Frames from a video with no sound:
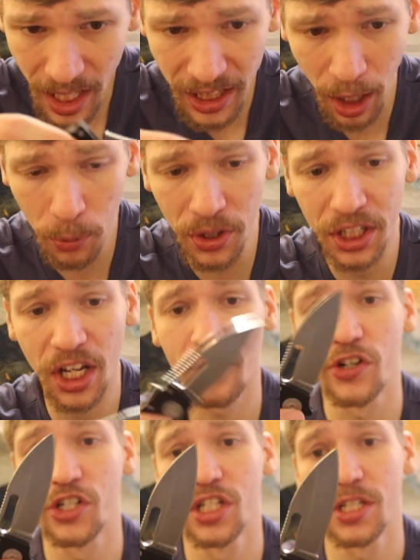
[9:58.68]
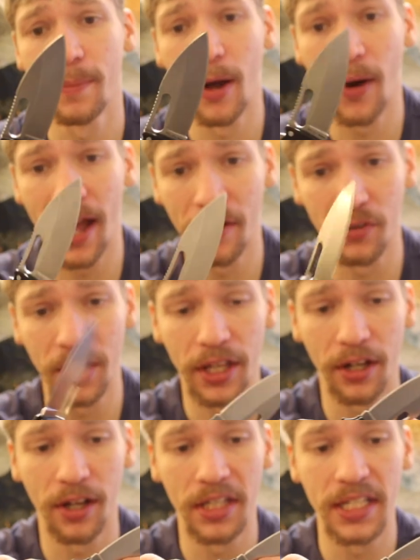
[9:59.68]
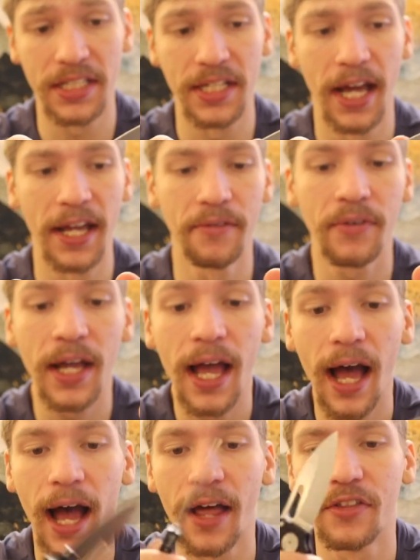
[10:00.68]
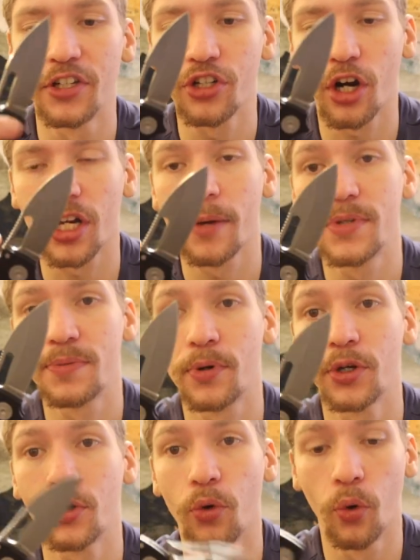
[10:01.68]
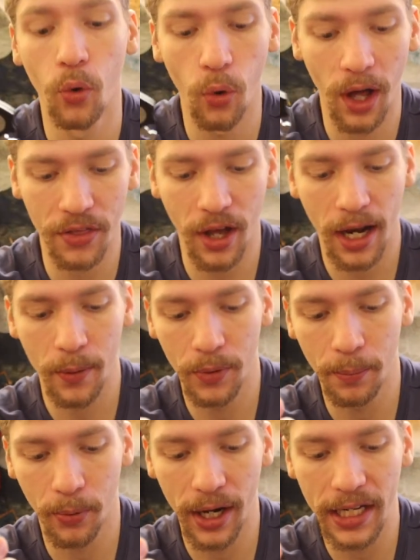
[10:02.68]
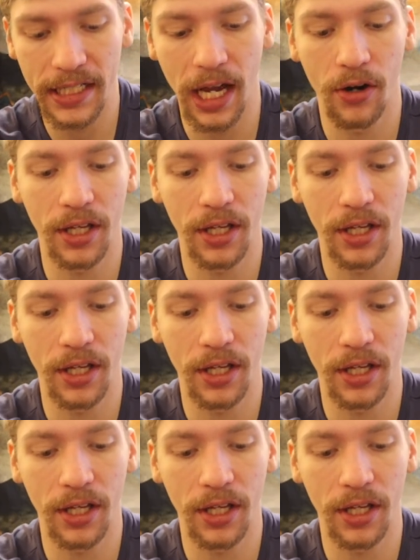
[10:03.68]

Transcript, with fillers: That really covers just about everything on this knife. Uh, the Shark Cub is pretty cool. I thought I would break it down